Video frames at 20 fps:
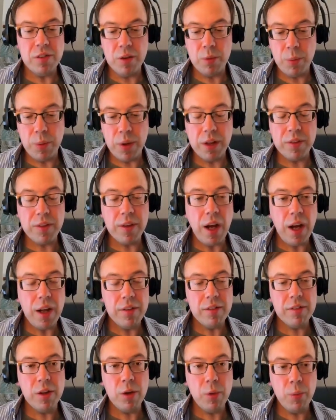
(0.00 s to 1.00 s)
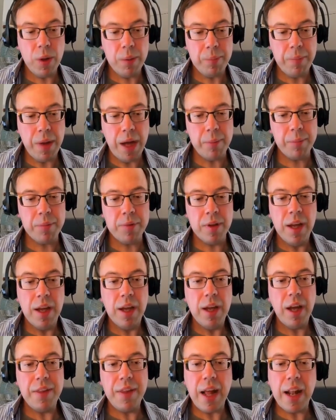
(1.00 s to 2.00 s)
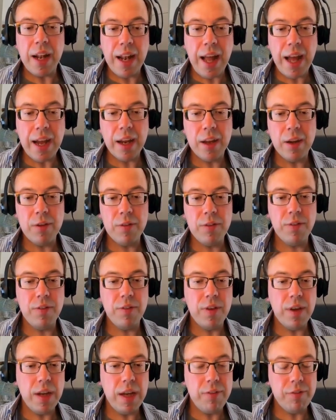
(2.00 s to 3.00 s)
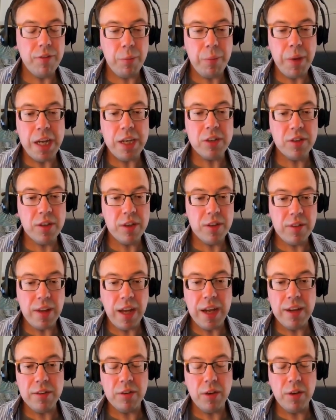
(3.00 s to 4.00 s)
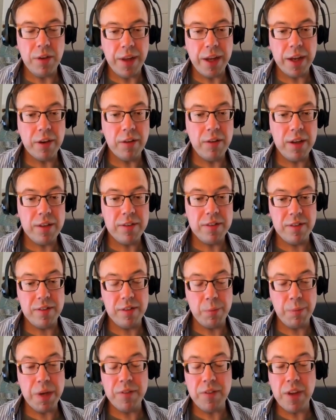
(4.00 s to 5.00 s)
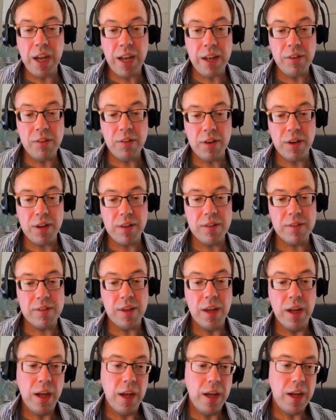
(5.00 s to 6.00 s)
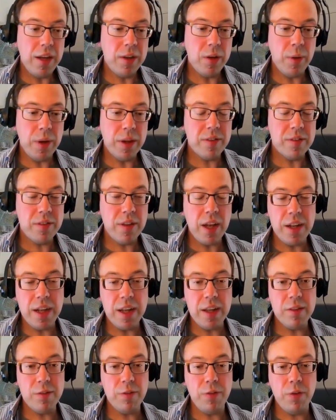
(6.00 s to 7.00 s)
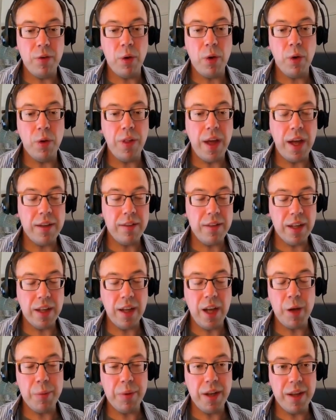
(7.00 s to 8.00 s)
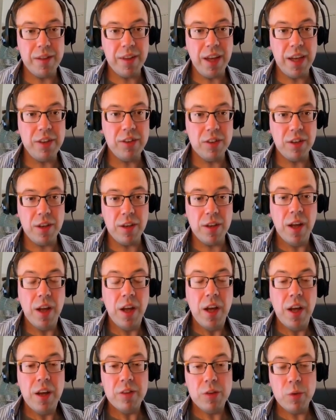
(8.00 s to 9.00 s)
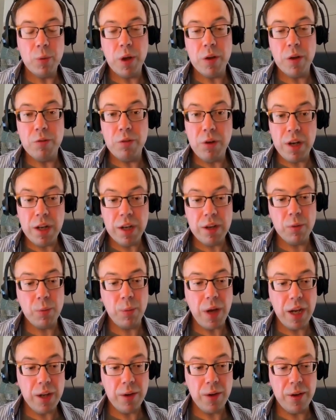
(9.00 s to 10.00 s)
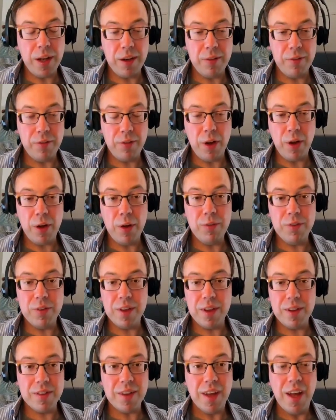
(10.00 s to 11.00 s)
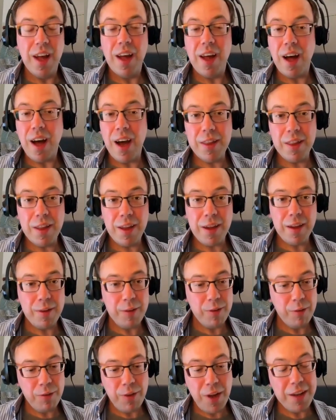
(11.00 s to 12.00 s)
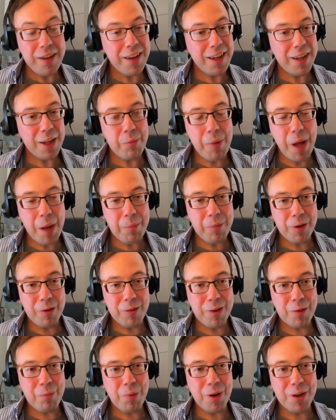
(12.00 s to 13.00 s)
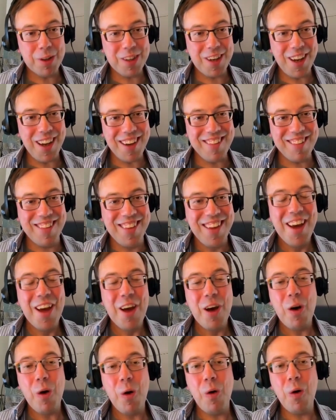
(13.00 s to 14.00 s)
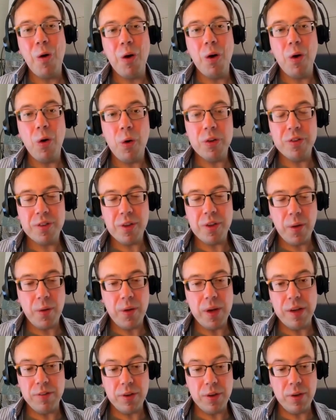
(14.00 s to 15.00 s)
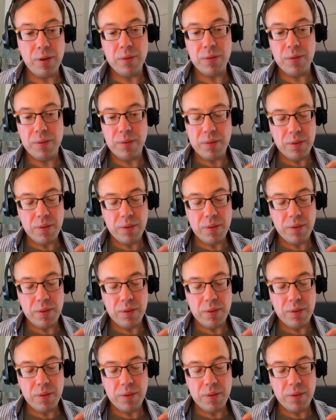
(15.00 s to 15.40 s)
of the world that aren't so well mapped, and that lack of information and data on their grids is a bit of a hindrance in doing studies for their decarbonisation. So one really good way you can get involved is either funding the MapYourGrid project, or also if you